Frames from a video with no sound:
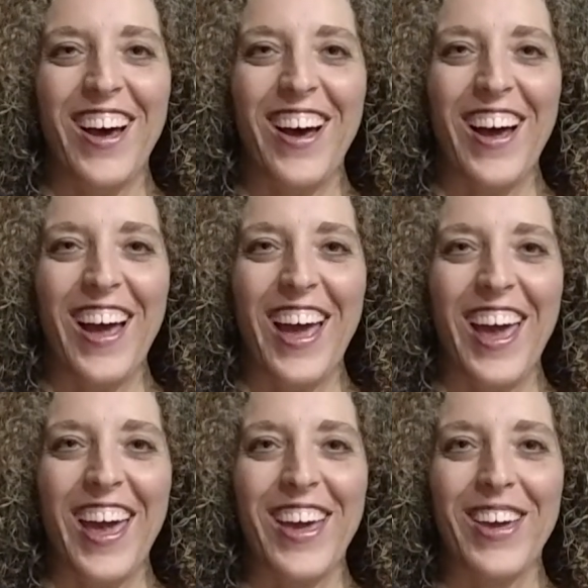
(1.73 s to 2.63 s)

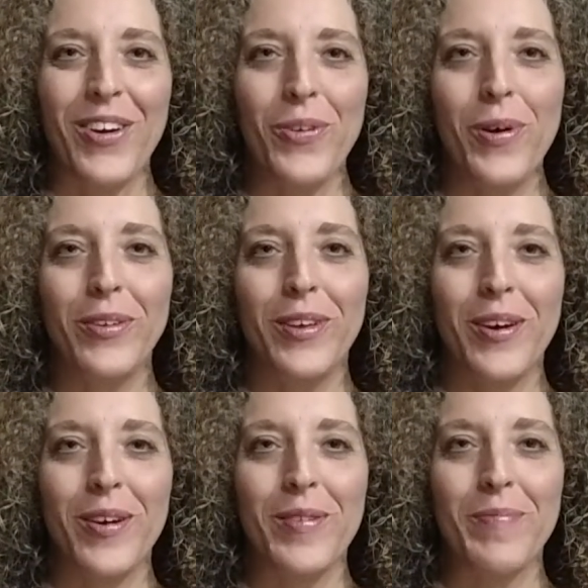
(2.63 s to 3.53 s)
Hi,
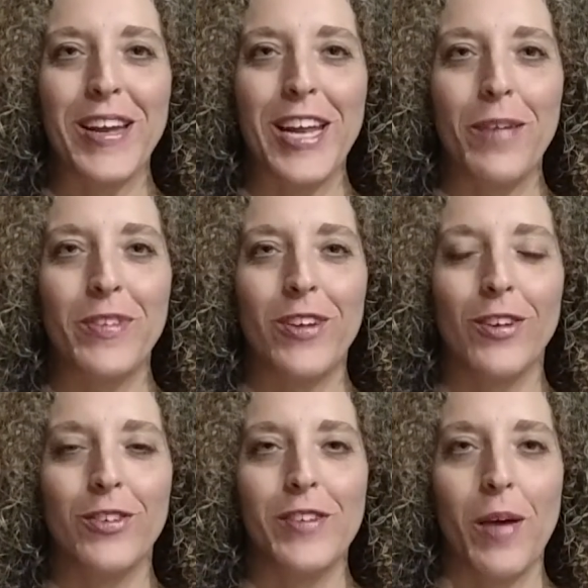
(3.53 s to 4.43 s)
welcome. My name is
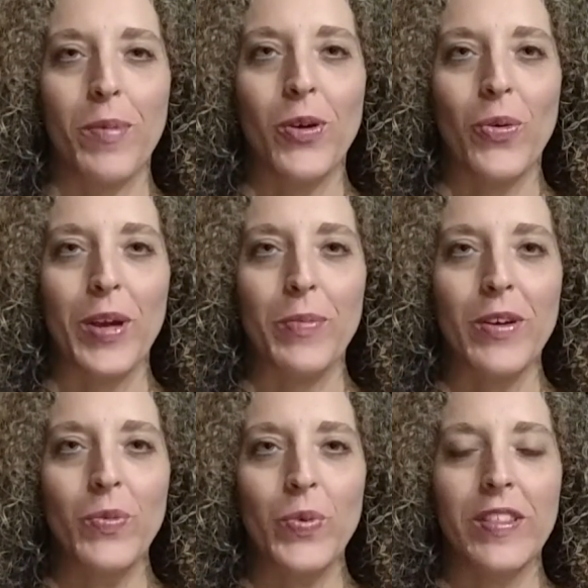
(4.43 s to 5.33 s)
Dr. Debbi
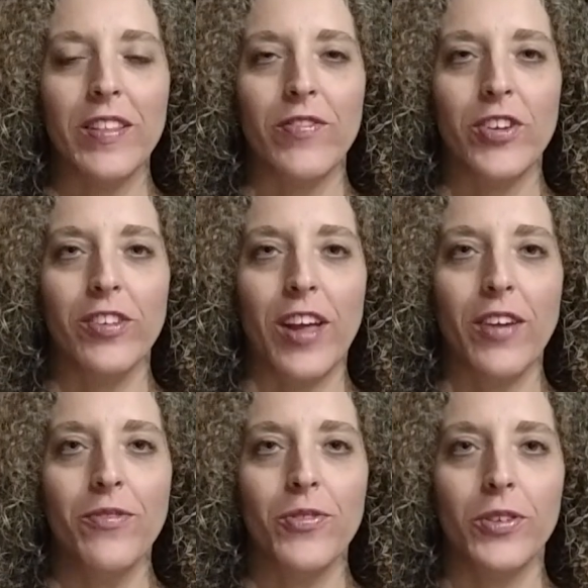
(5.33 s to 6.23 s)
Kooyman with
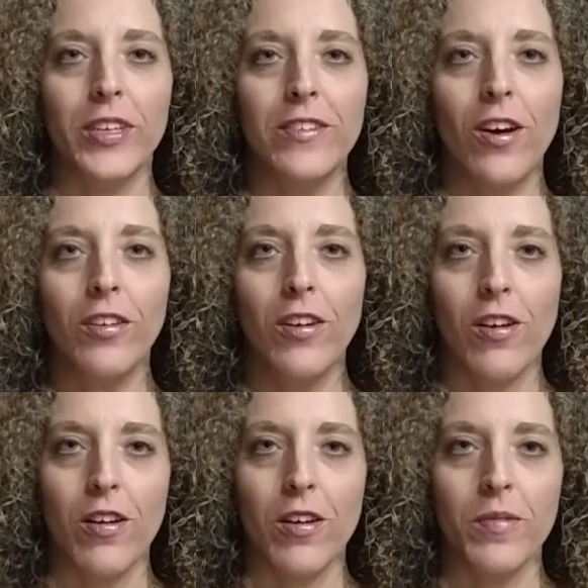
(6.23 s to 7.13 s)

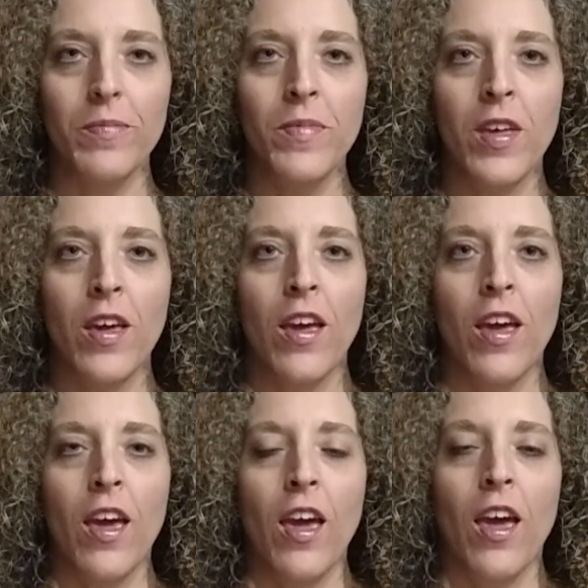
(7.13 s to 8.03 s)
liveyourlifefully.com,
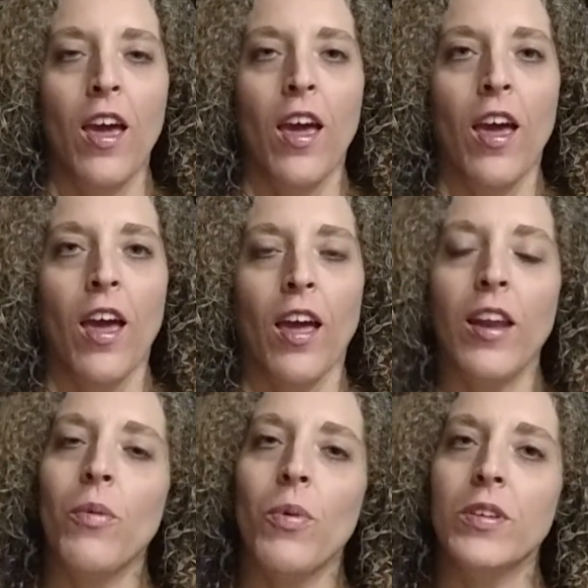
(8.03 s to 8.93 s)

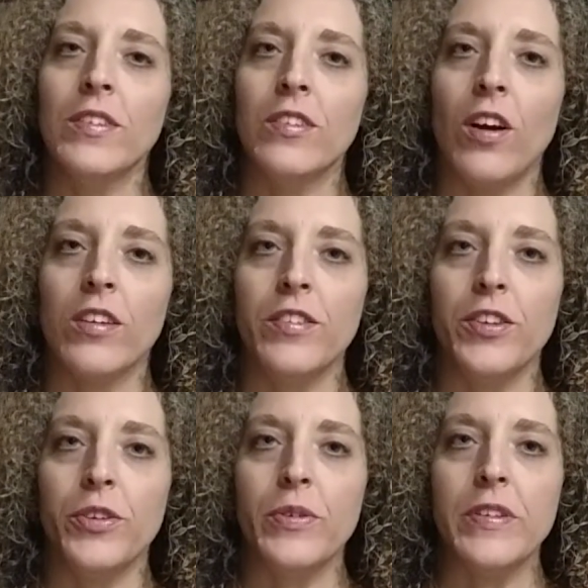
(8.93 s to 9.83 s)
and I want to talk to
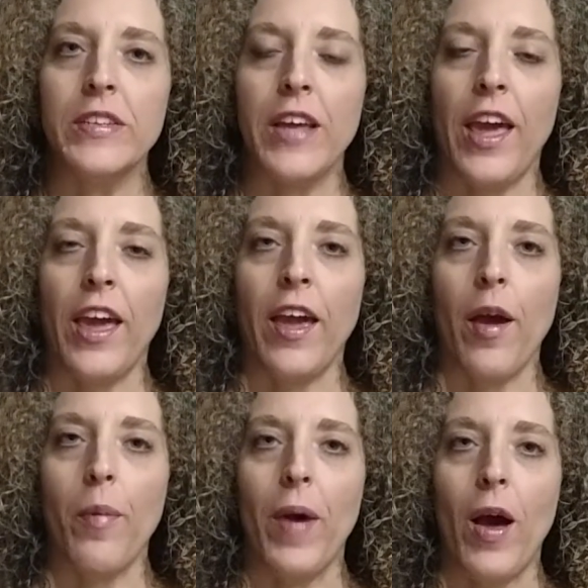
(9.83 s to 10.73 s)
you today
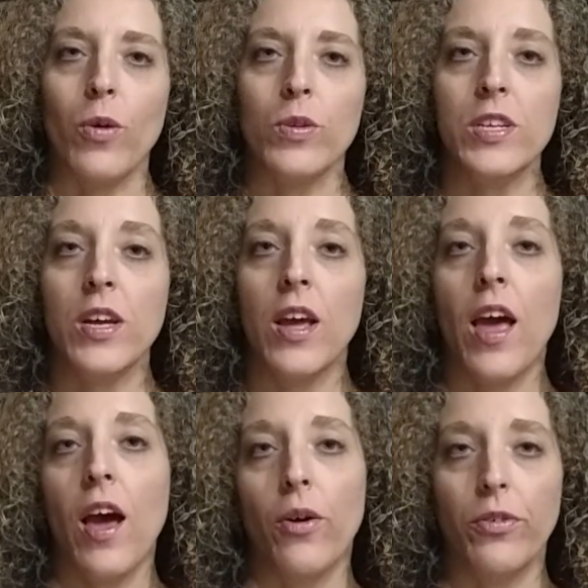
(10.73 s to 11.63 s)
about
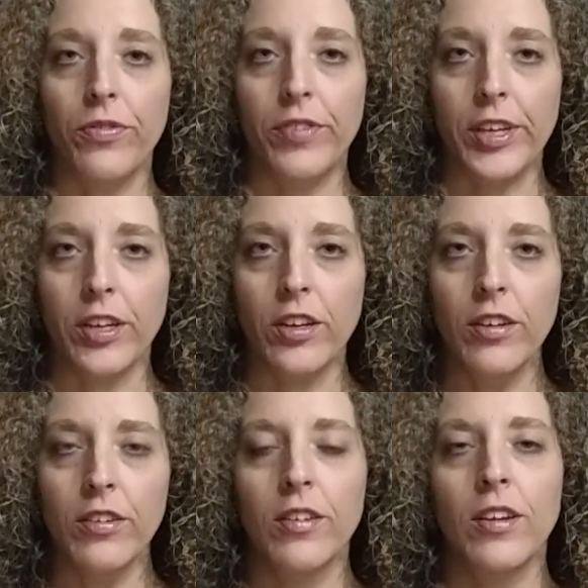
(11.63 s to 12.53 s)
how
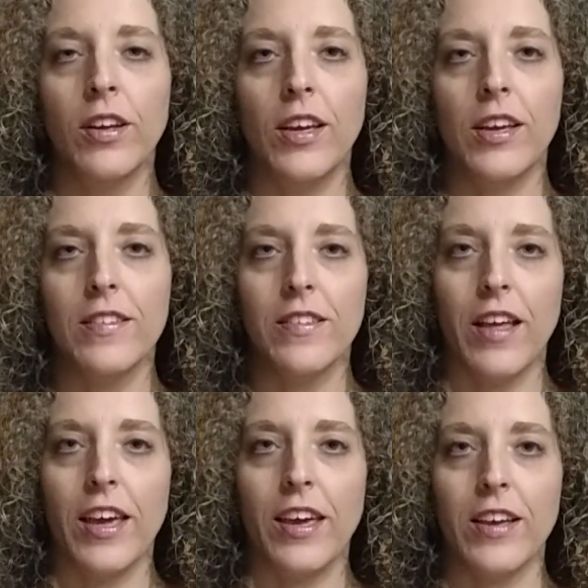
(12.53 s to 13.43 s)
fear is
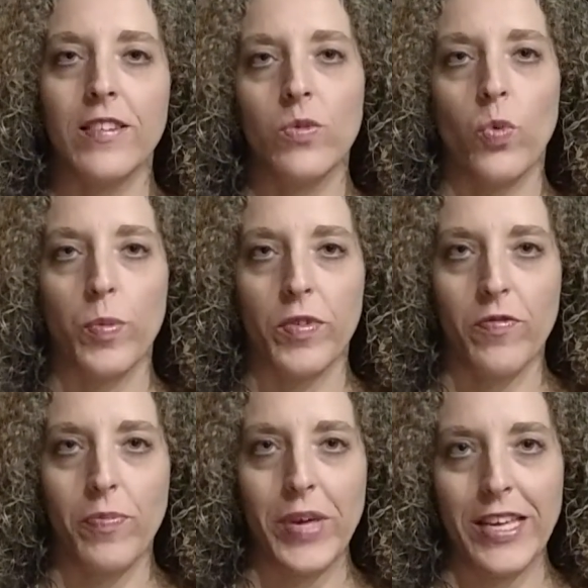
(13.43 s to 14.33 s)
like a swarm of
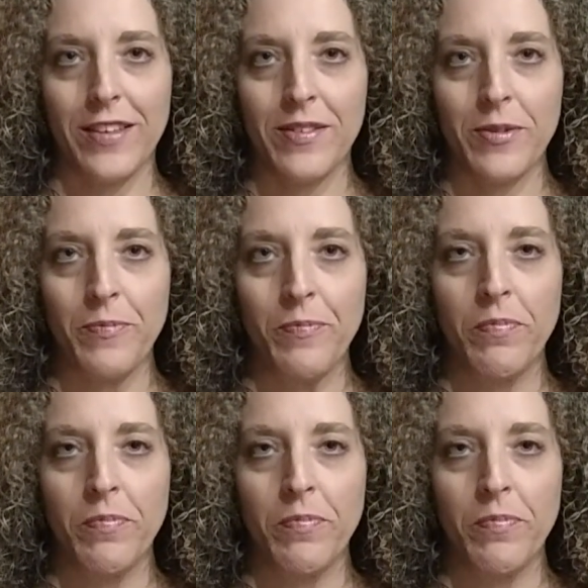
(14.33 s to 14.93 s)
bees.